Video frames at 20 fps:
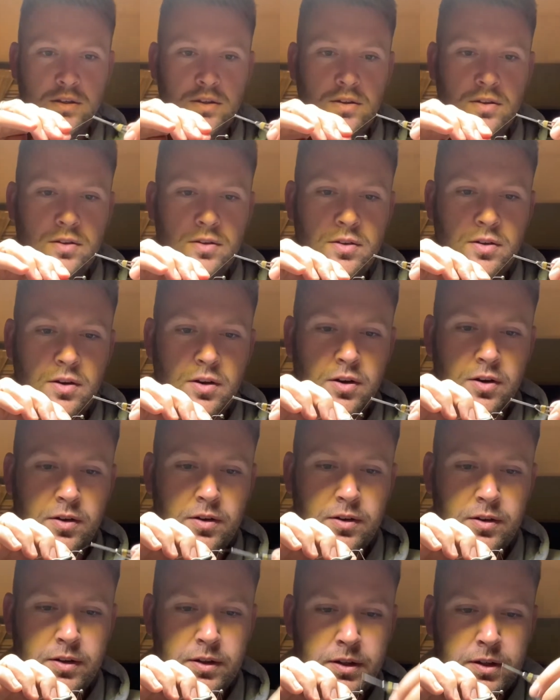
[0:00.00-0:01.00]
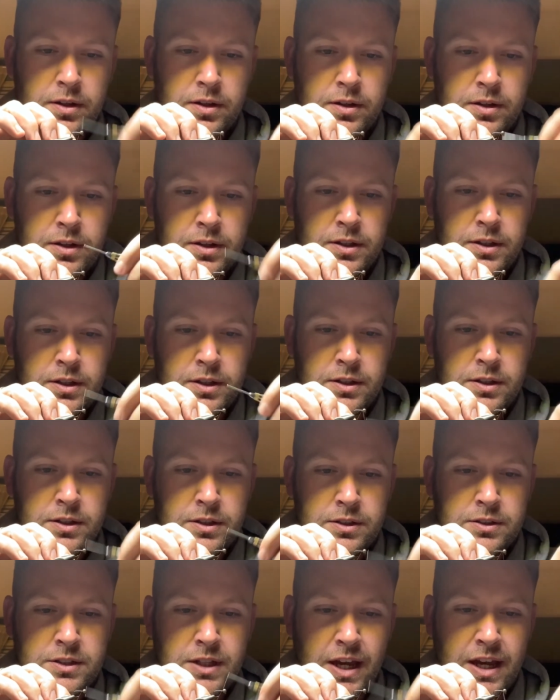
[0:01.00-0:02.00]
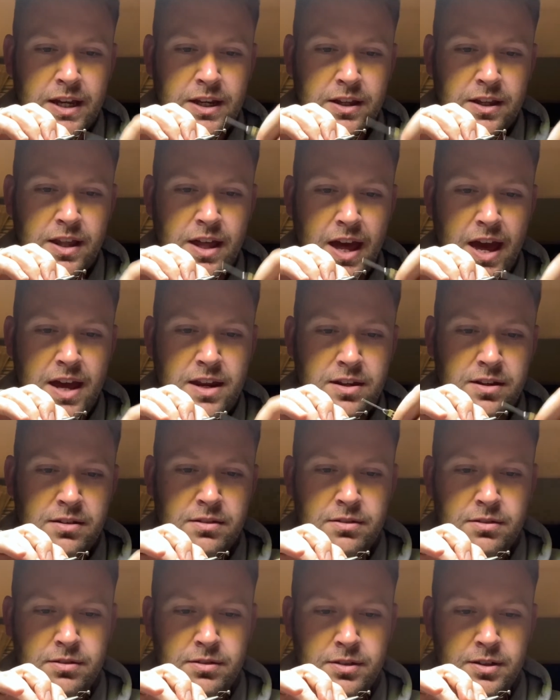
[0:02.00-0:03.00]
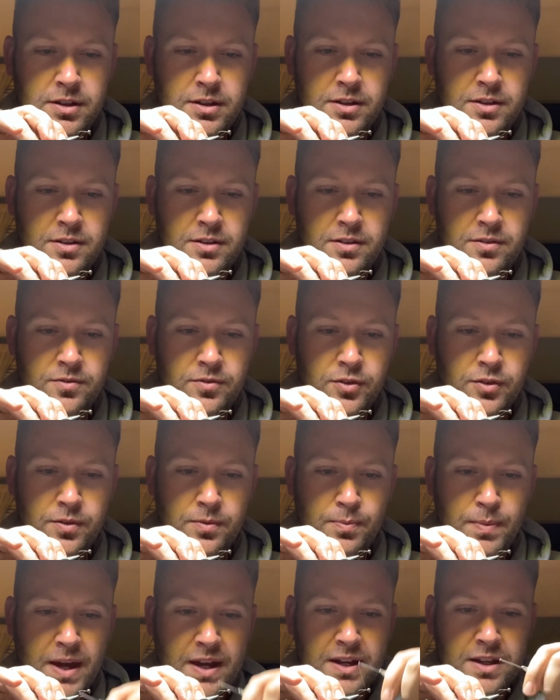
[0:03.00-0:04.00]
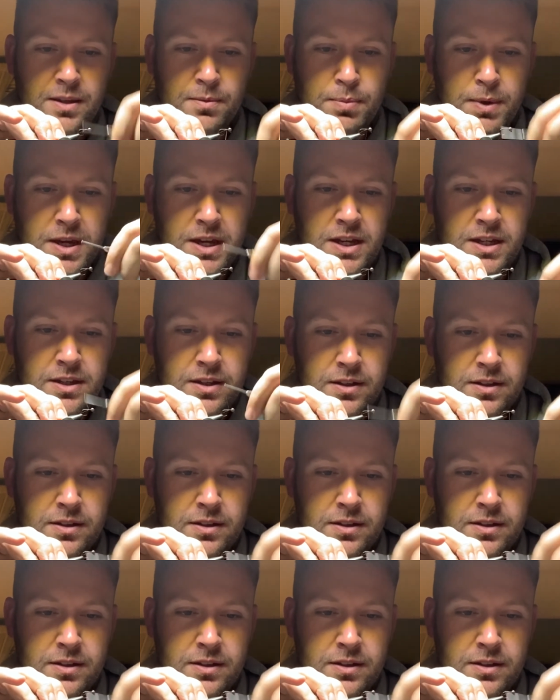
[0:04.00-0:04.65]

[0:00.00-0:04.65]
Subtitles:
So, tying at the head, back of the bead,